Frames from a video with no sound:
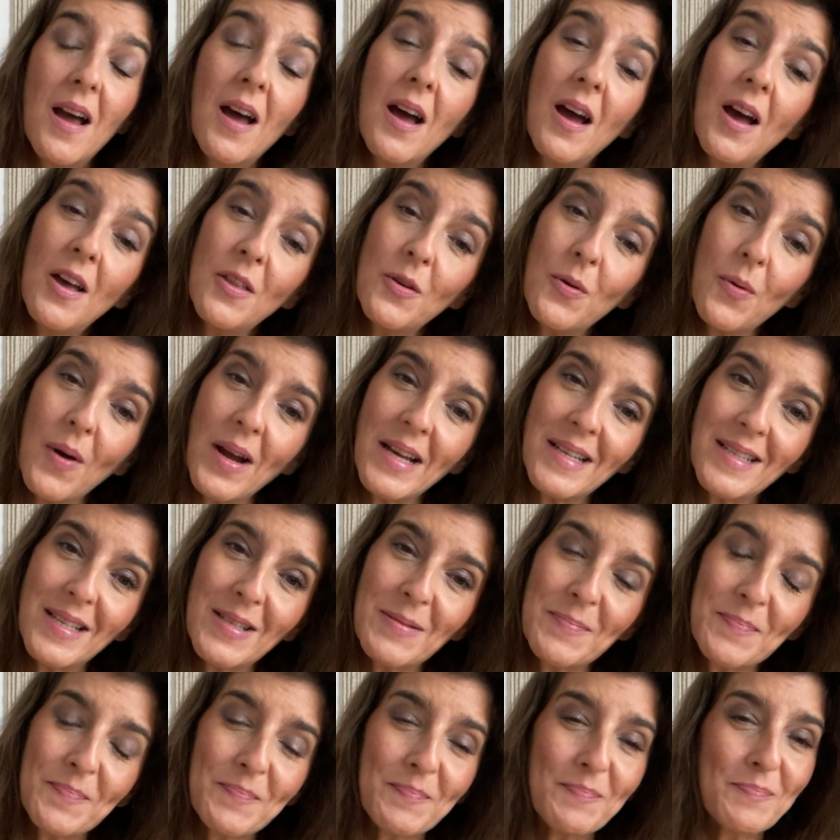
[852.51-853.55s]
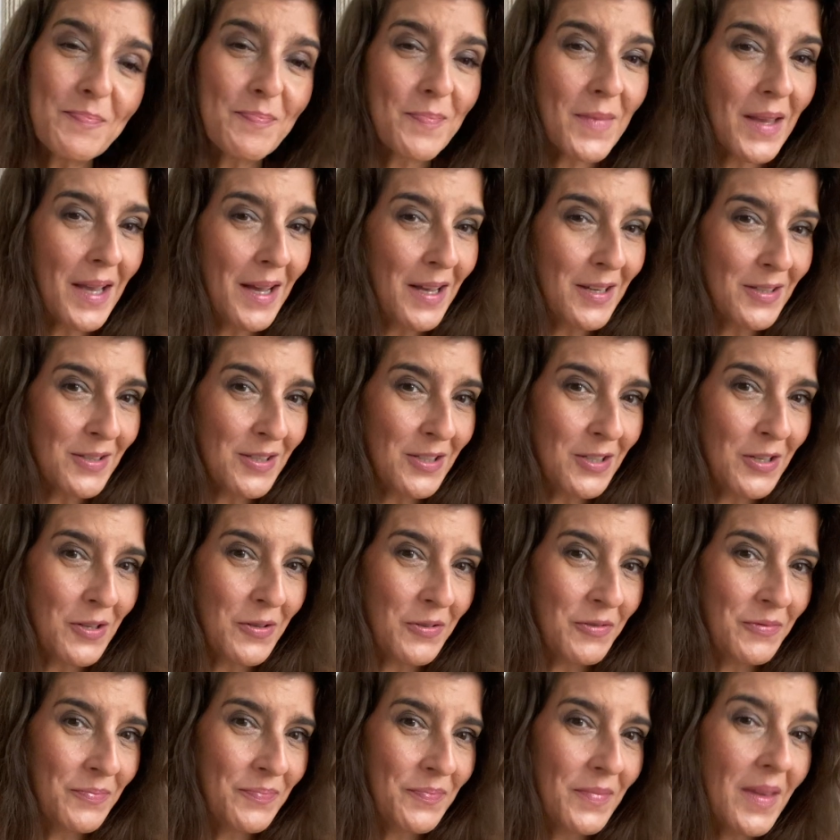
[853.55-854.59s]
Otherwise, I'll see you
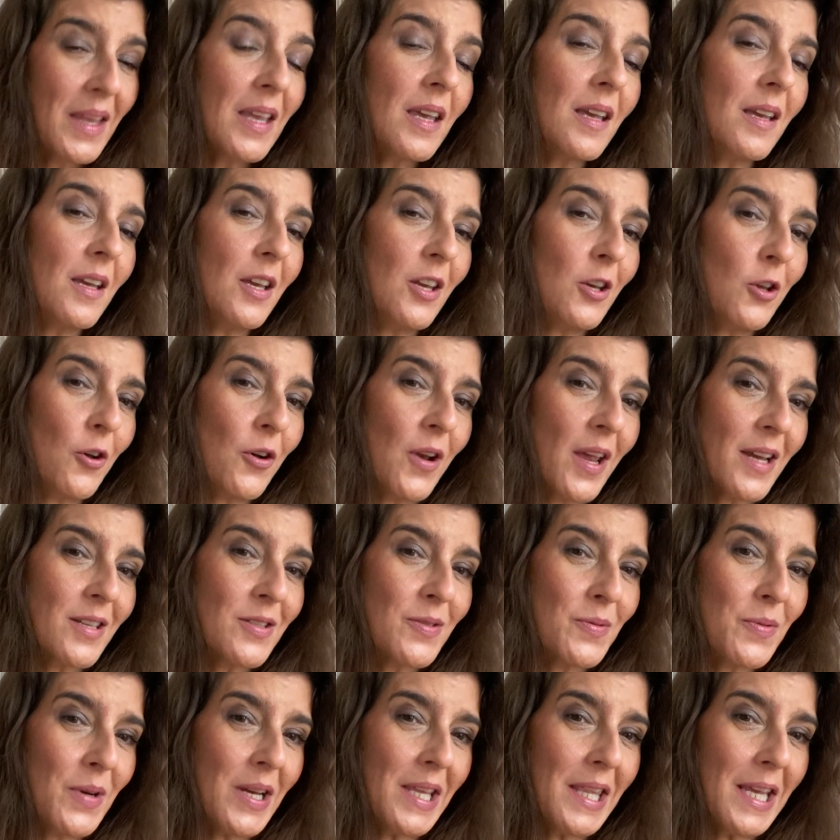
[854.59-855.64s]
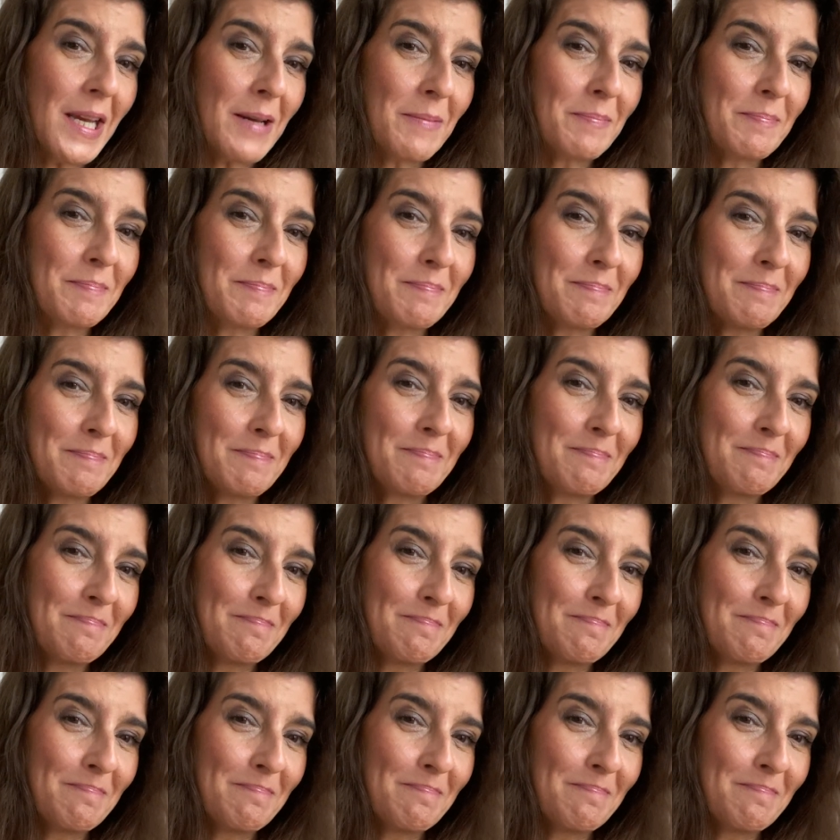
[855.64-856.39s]
in your next reading.